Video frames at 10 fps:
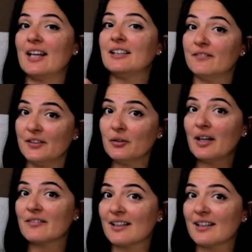And if you
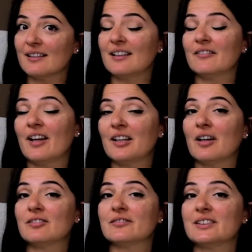have gotten any value
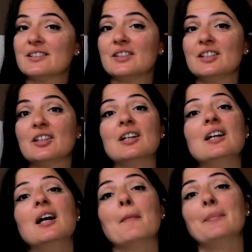out of this video,
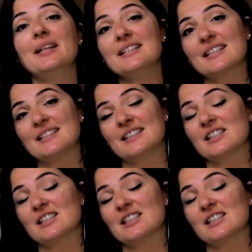please consider